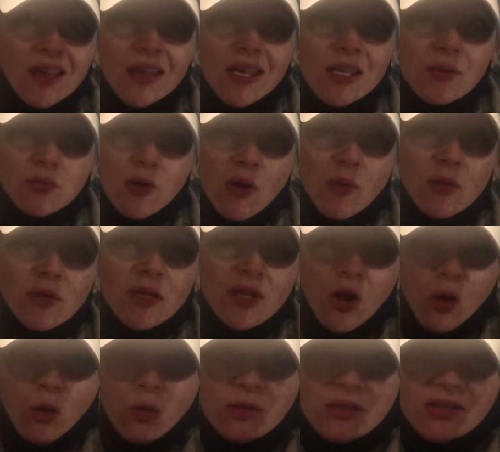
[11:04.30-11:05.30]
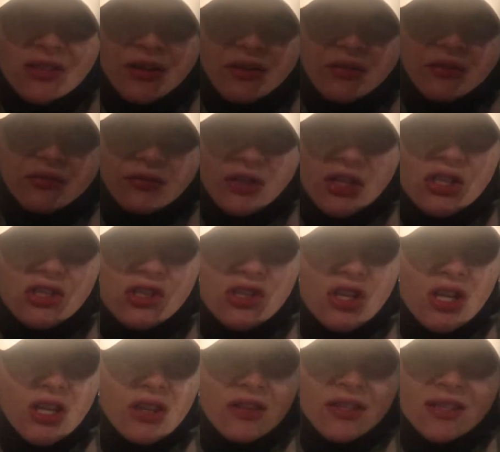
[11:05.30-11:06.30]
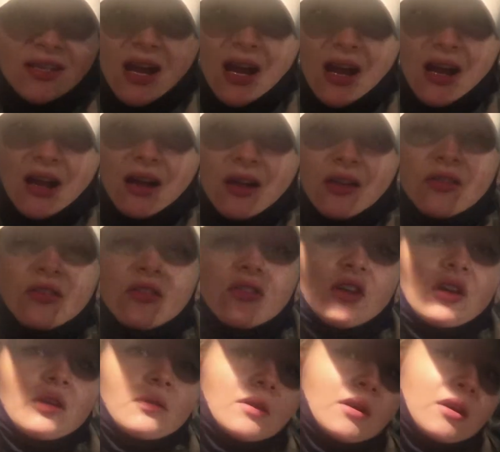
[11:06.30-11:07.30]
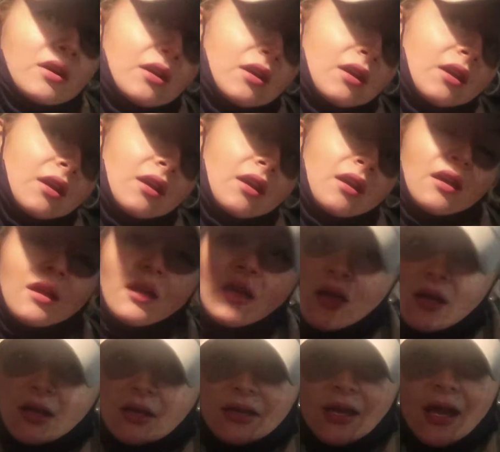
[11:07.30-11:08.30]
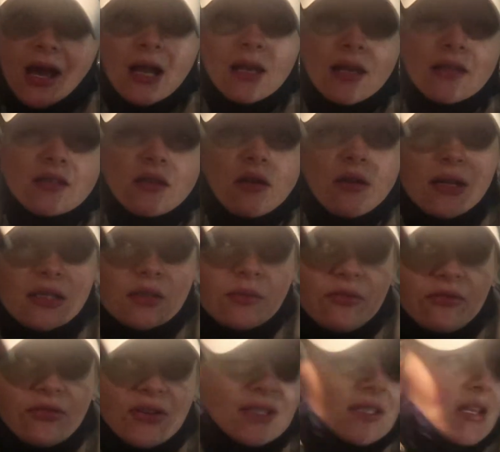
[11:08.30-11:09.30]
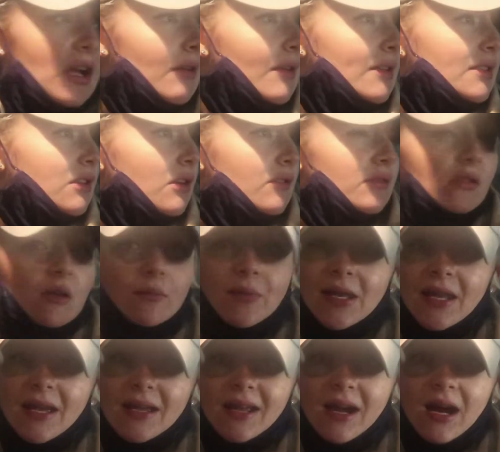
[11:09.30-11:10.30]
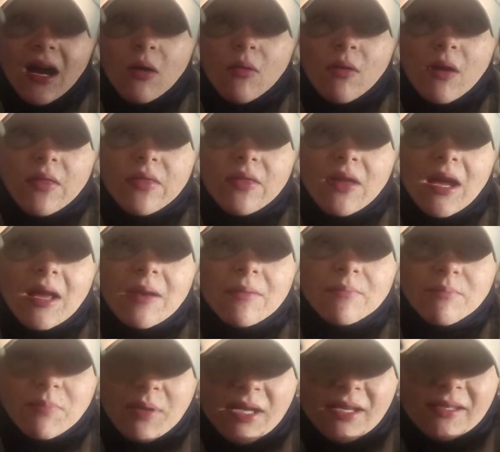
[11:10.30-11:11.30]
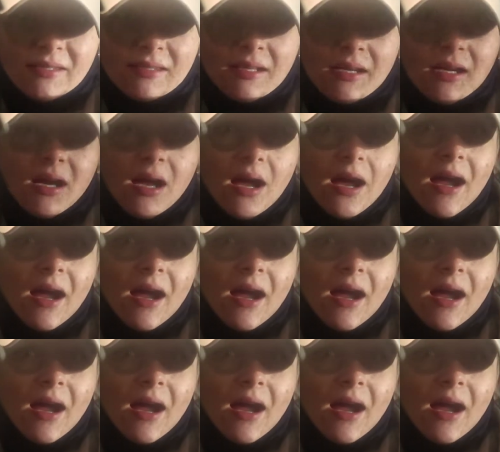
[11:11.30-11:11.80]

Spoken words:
It's probably colder than a fridge in this car, so yeah, let's go get some physio, let's go sort my leg out, and then pizza